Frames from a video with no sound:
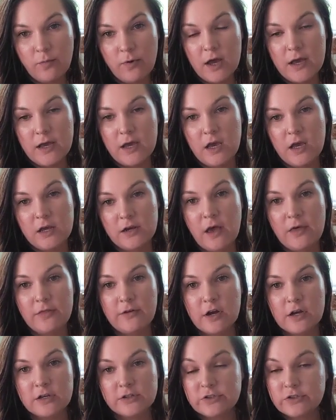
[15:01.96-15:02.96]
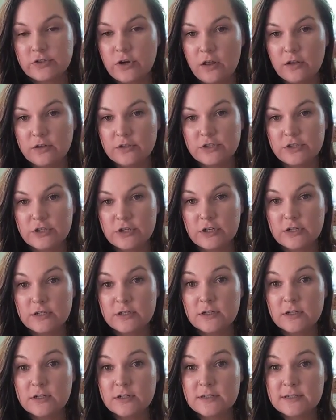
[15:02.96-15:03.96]
what another astrologer
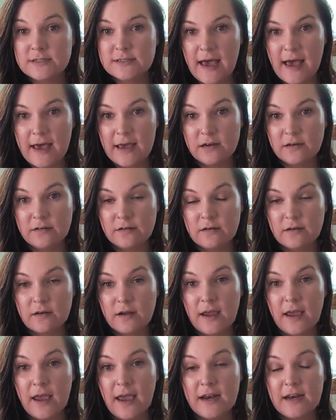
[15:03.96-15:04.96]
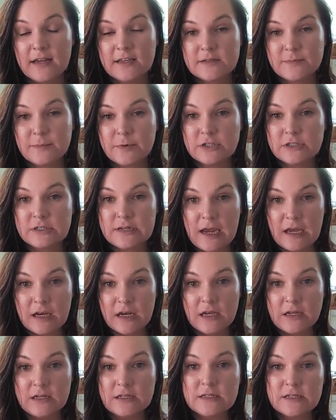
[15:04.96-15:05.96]
said. And it's
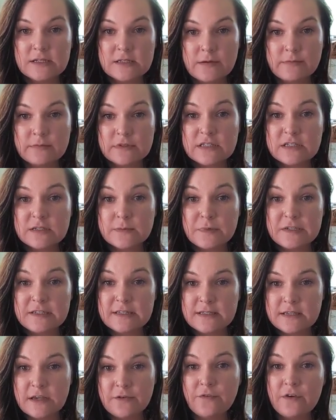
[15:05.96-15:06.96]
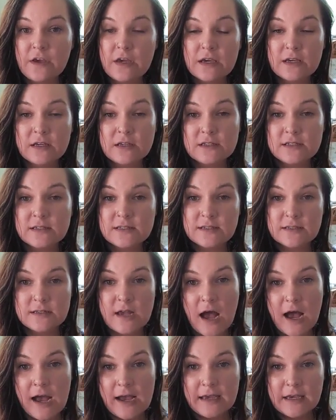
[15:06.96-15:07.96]
pertaining to some specific
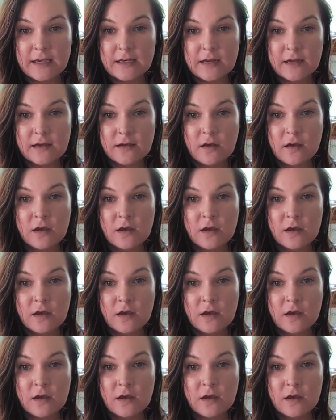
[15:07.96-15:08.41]
sign